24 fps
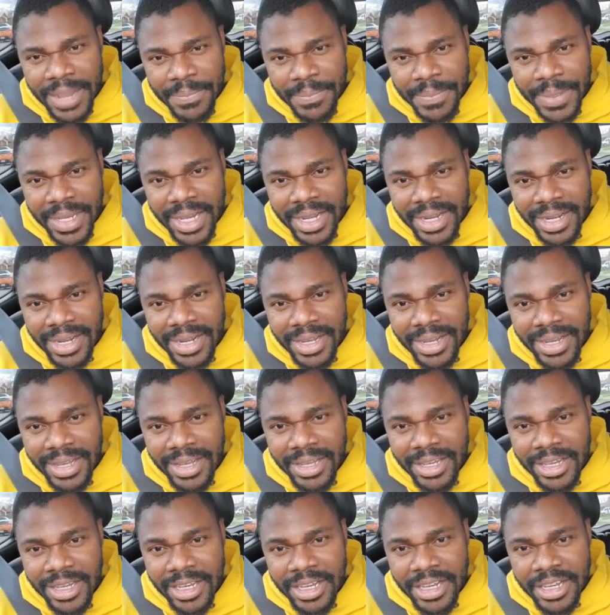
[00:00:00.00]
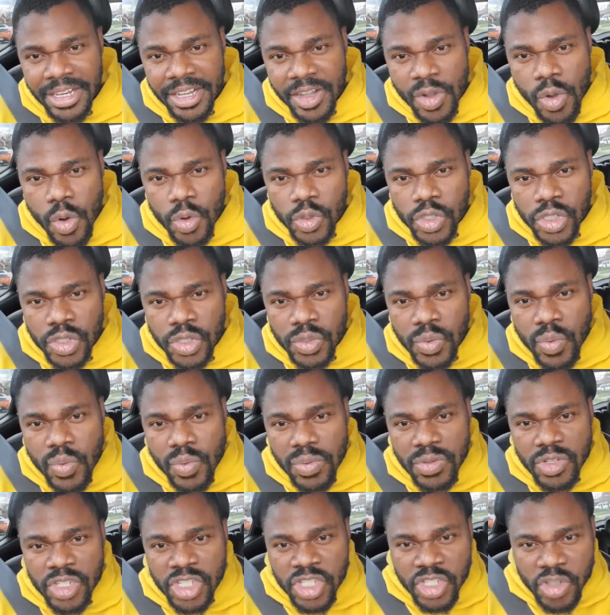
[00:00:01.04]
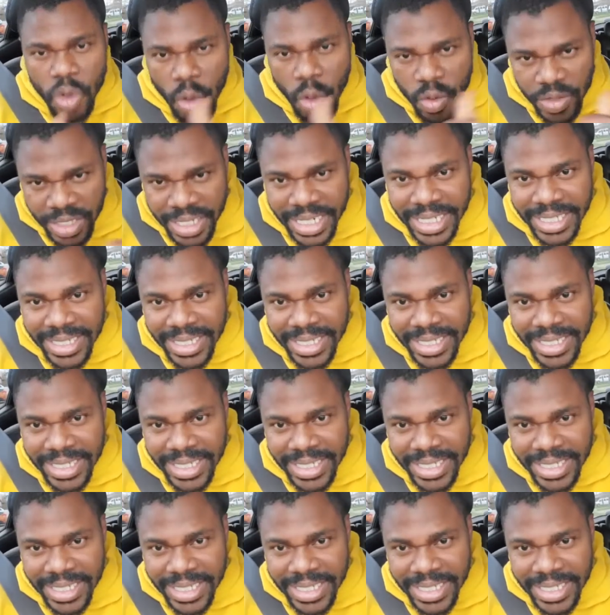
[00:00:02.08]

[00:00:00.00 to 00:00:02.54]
So the person who takes this box of tilapia